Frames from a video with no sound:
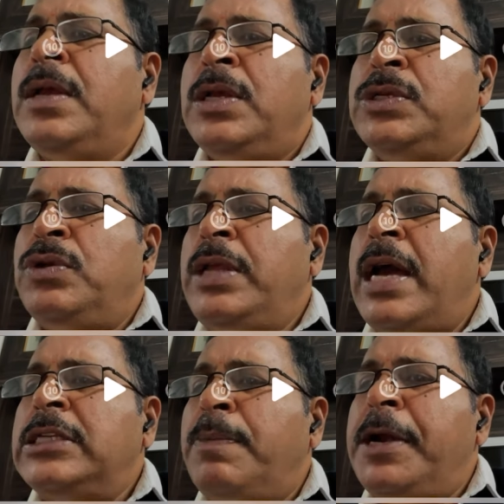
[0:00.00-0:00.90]
So they are
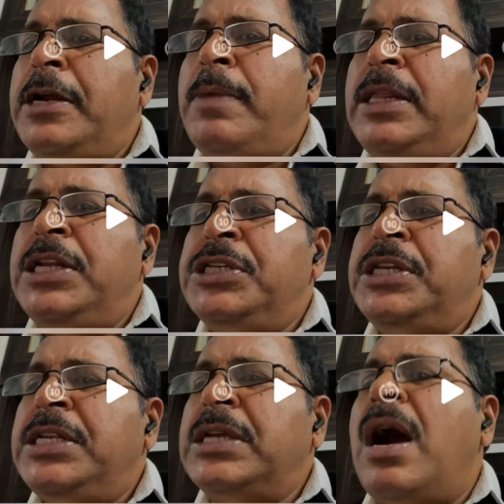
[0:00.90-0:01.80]
separated by the
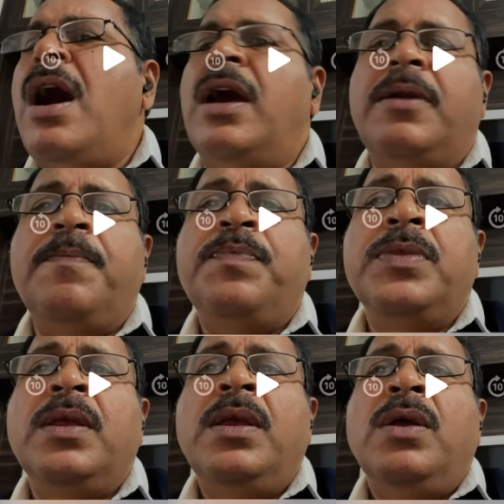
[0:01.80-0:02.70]
distance r.
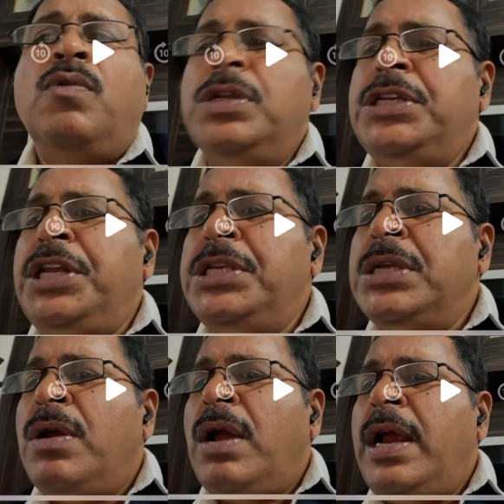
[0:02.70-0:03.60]
Question is
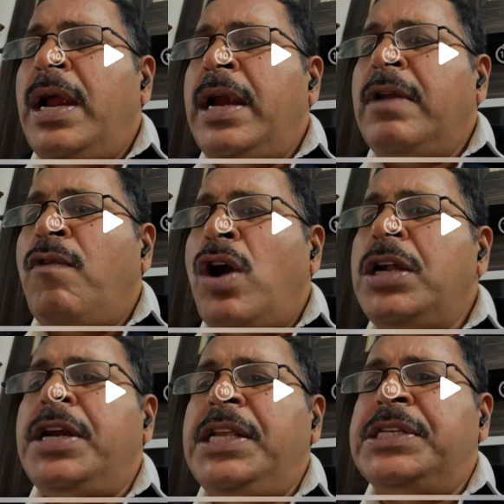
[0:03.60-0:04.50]
at
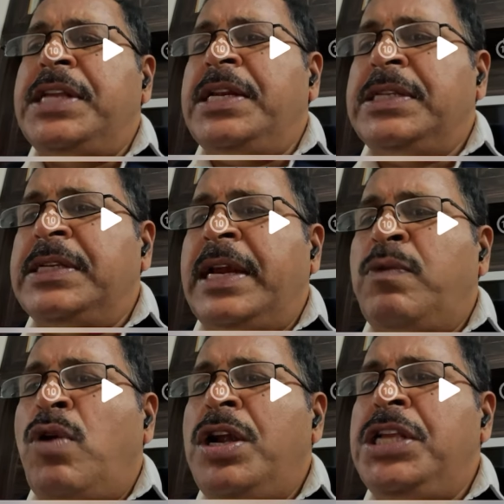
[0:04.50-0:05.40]
what distance? At
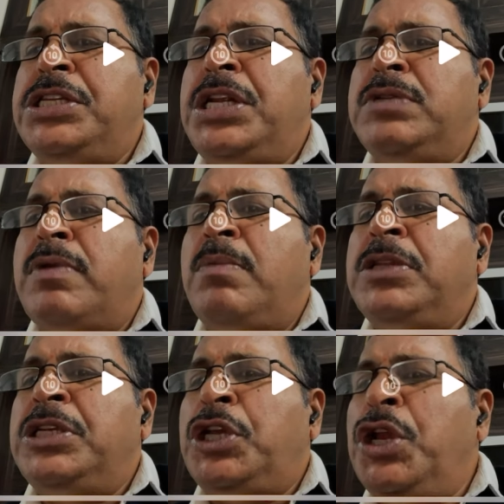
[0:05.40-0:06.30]
what distance from
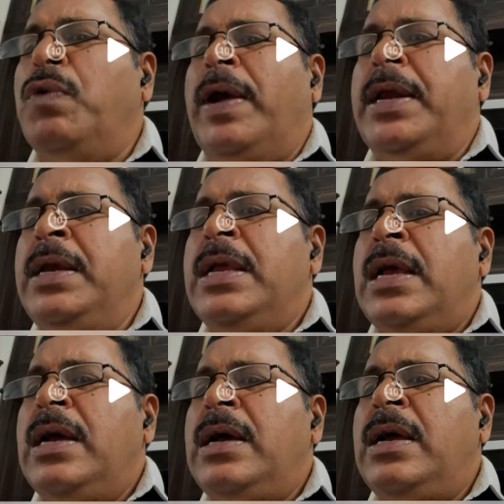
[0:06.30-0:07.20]
Q1
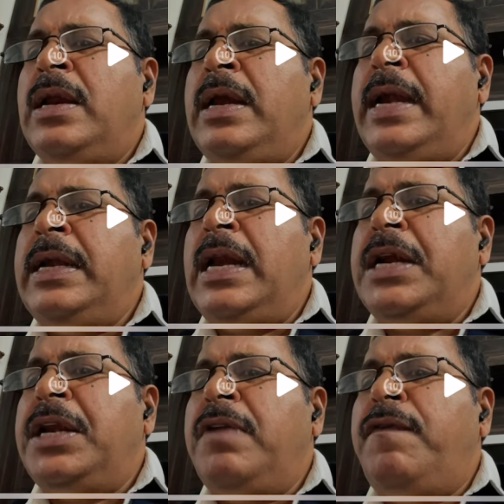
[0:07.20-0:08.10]
net
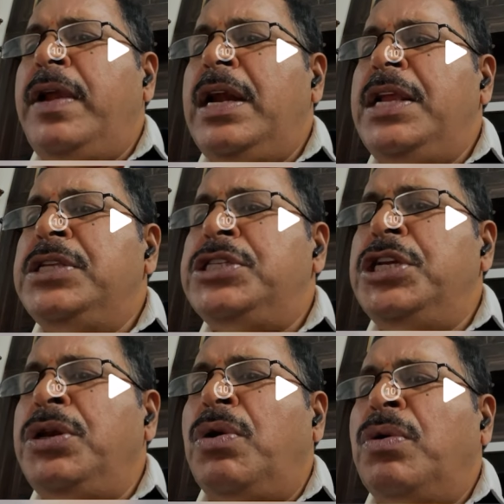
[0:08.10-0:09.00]
electric field is
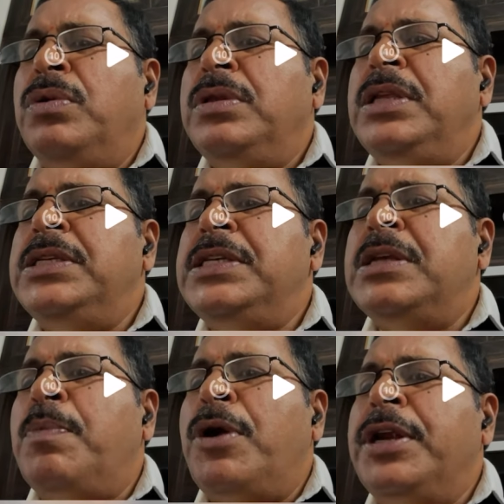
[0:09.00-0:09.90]
0? This is the
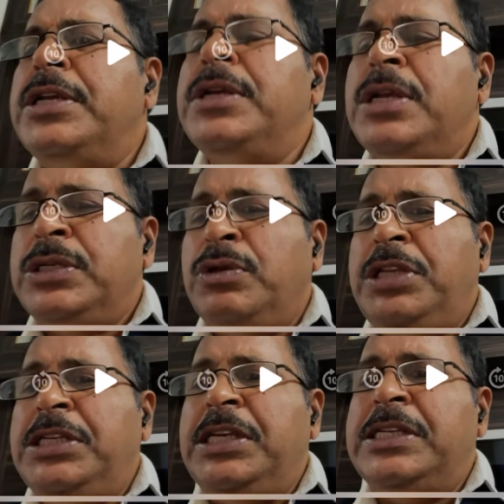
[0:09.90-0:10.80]
point. So
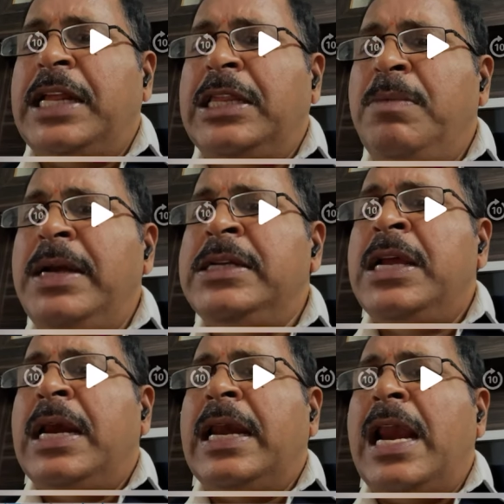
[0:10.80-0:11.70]
this is nothing but
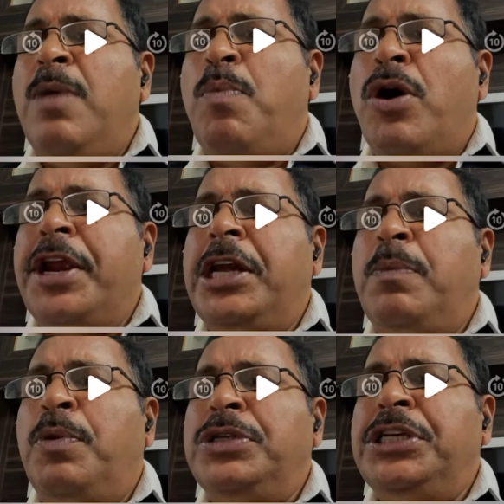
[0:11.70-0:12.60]
null point
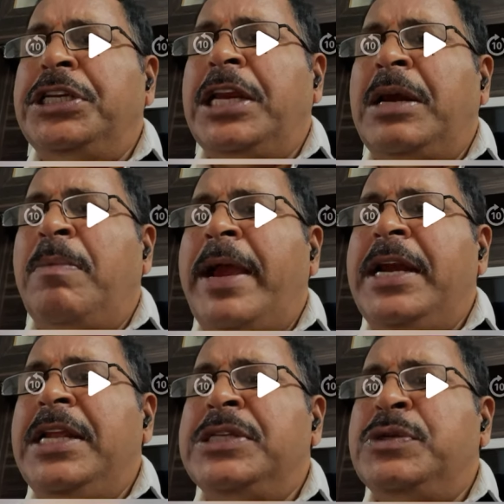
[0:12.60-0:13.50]
position, my
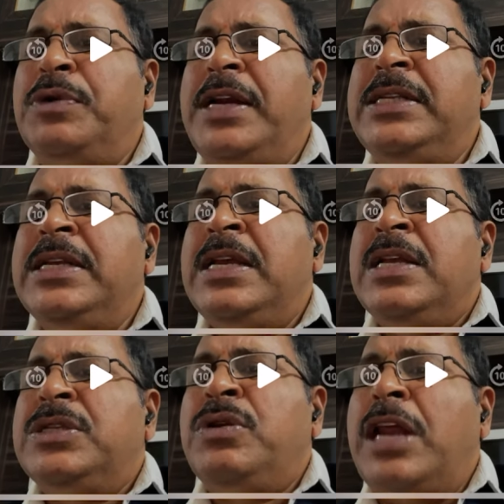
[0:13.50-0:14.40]
dear students.
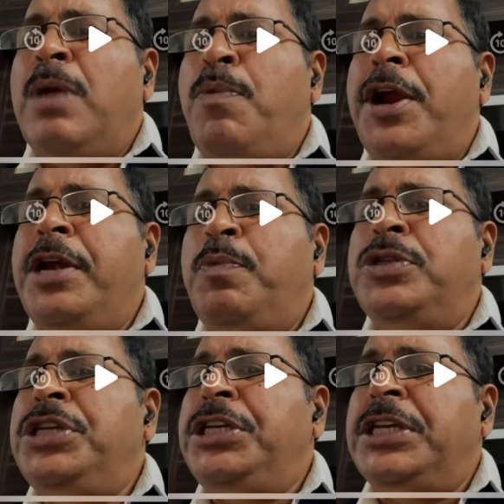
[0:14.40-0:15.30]
So null point
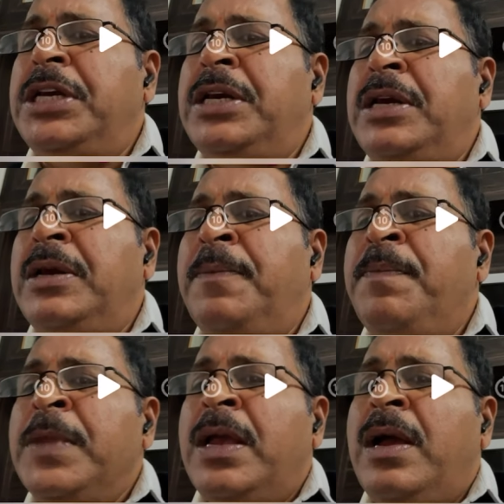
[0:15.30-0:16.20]
position
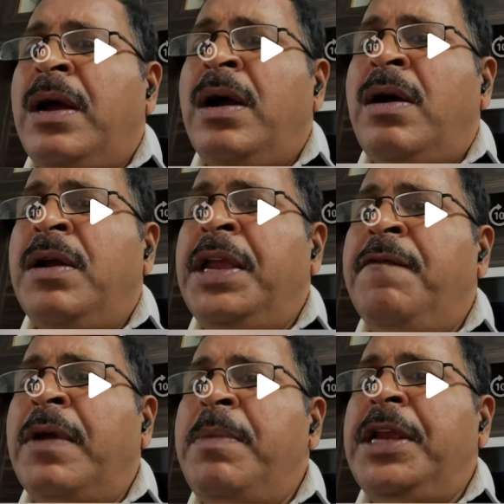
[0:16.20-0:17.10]

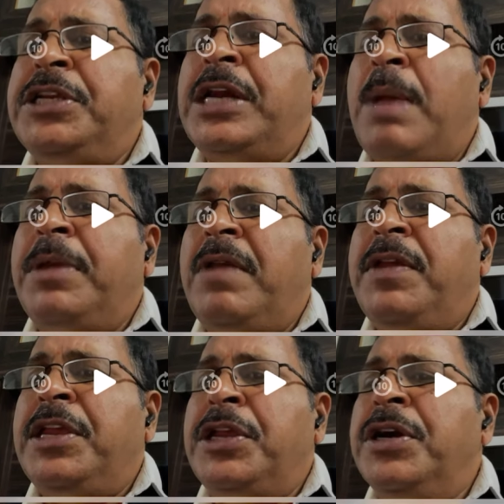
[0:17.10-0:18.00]
information I am giving
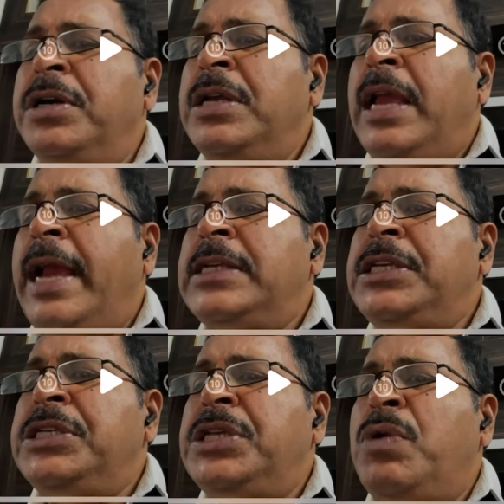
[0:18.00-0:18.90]
here. X
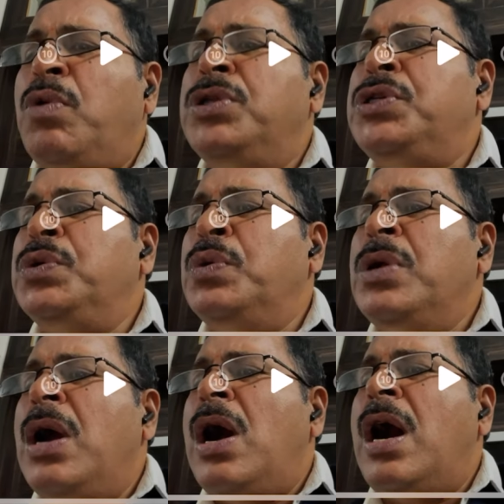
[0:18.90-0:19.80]
is equals to
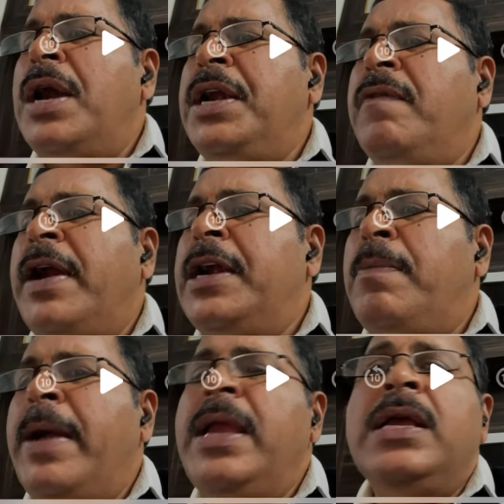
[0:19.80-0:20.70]
R divided
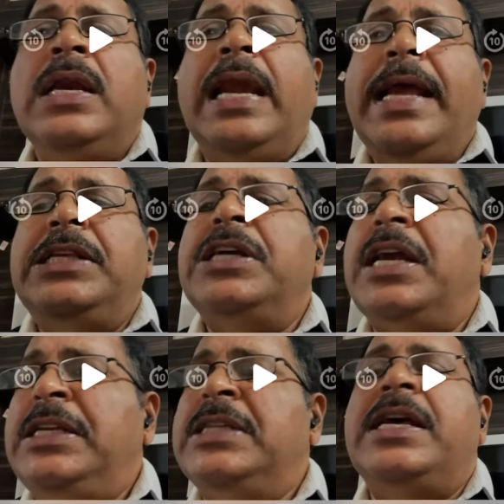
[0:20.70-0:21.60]
by like
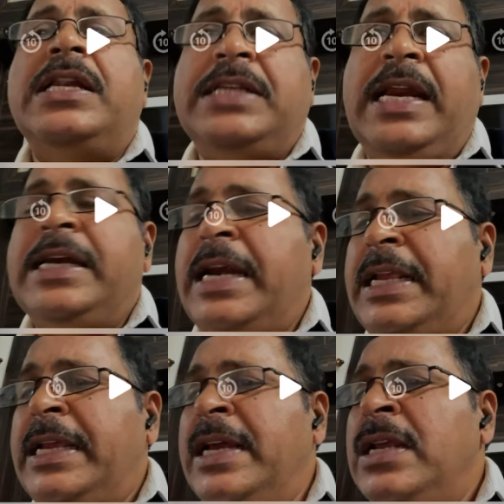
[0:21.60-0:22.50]
charges are selected
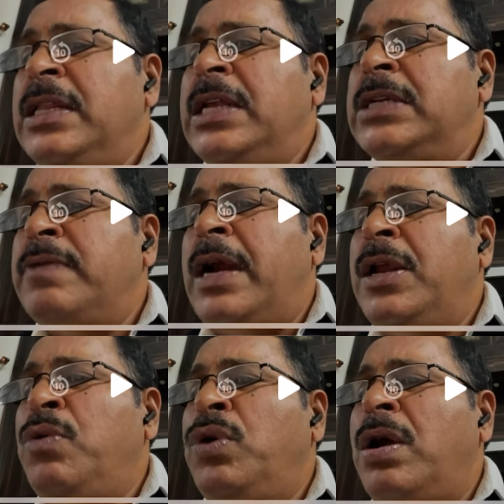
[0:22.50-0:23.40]
here. That's why under
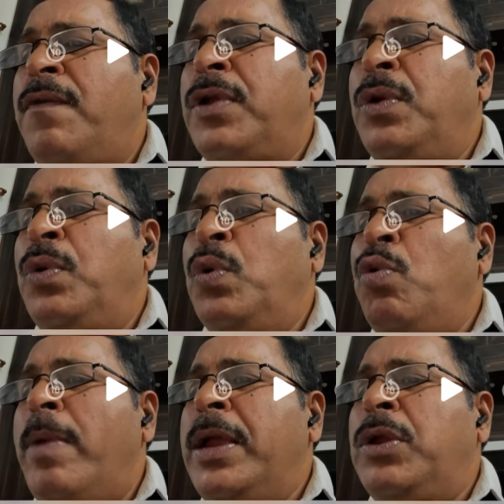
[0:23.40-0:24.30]
root of Q2
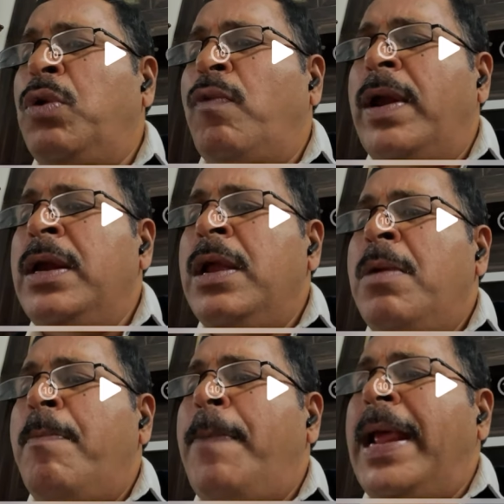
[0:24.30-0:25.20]
by Q1
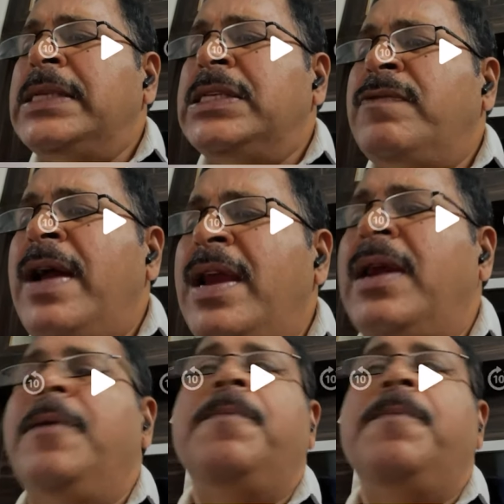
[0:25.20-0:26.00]
plus 1.